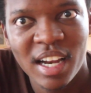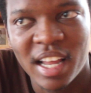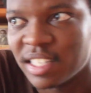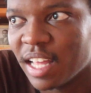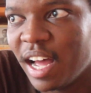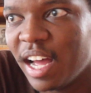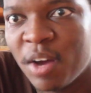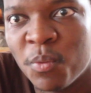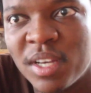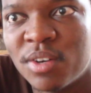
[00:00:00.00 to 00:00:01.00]
like
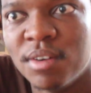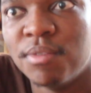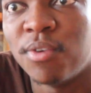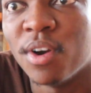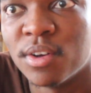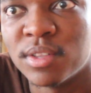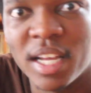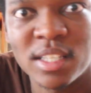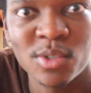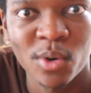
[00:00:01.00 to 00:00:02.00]
we could have followed
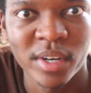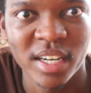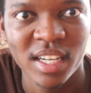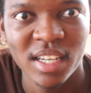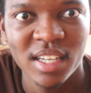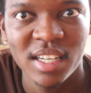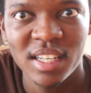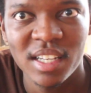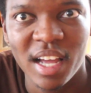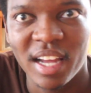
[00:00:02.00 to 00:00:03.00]
that story
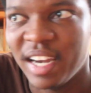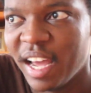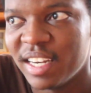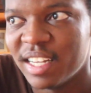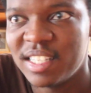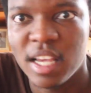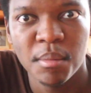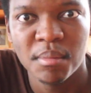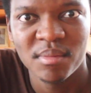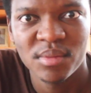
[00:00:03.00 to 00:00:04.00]
and had the
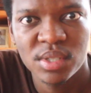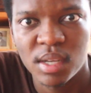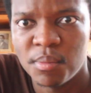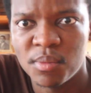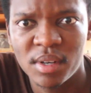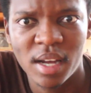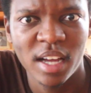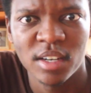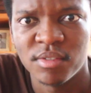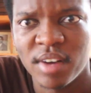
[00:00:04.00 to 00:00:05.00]
same some
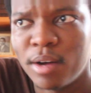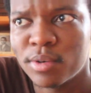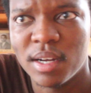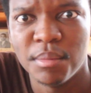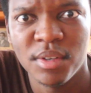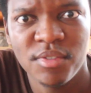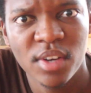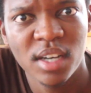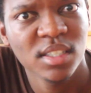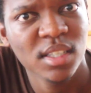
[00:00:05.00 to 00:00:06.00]
kind of outcome. If
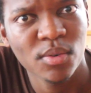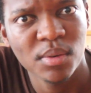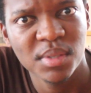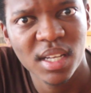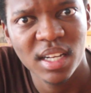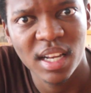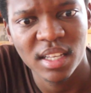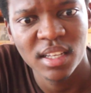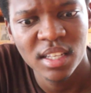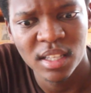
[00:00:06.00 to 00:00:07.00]
you understand what I'm saying, like
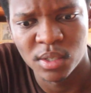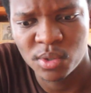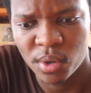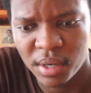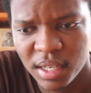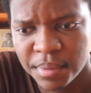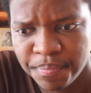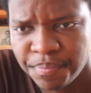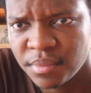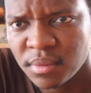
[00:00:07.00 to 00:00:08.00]
the story
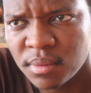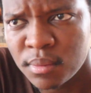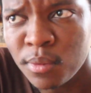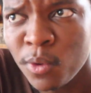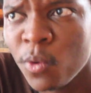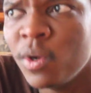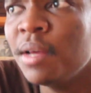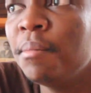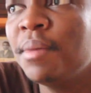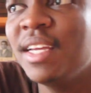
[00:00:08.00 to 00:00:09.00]

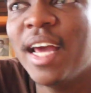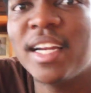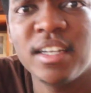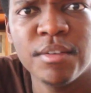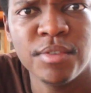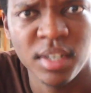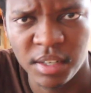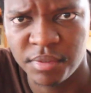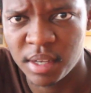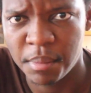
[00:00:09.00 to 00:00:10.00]
wouldn't be that different
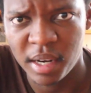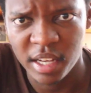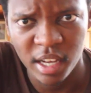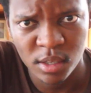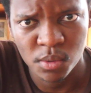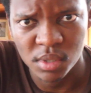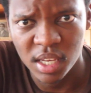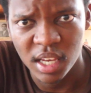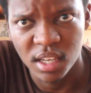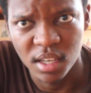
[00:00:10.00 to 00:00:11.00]
if somebody else was
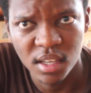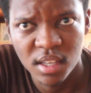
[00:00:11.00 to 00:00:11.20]
king